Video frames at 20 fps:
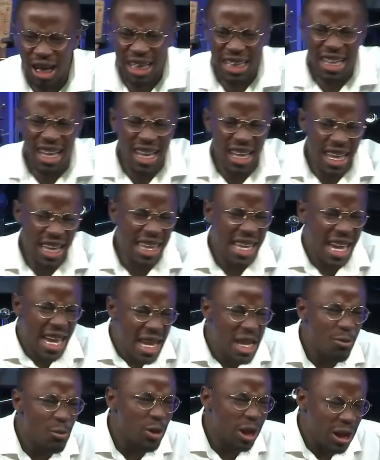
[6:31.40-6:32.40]
and, and
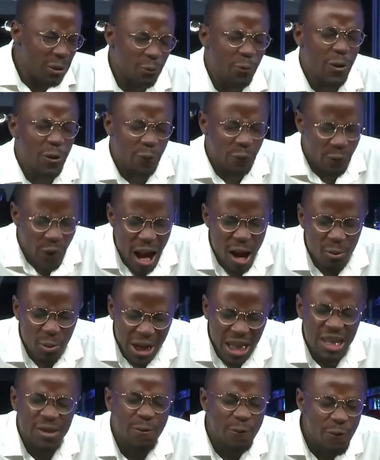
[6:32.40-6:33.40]
inward, if we find, we
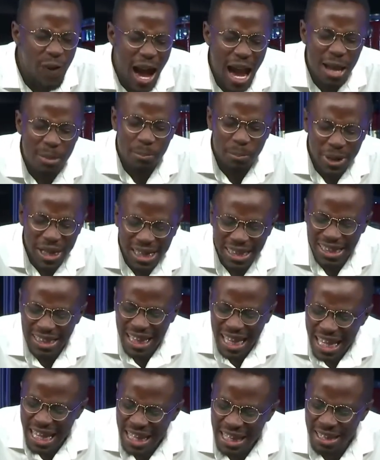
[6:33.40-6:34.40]
can find peace
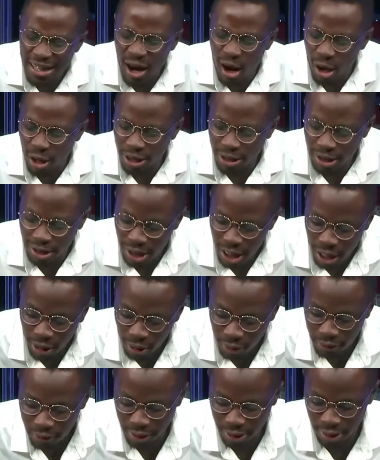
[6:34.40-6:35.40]
in
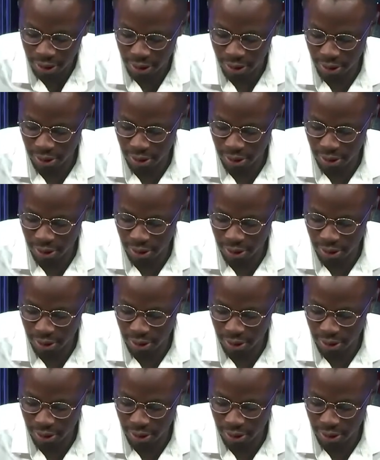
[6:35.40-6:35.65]
ourselves.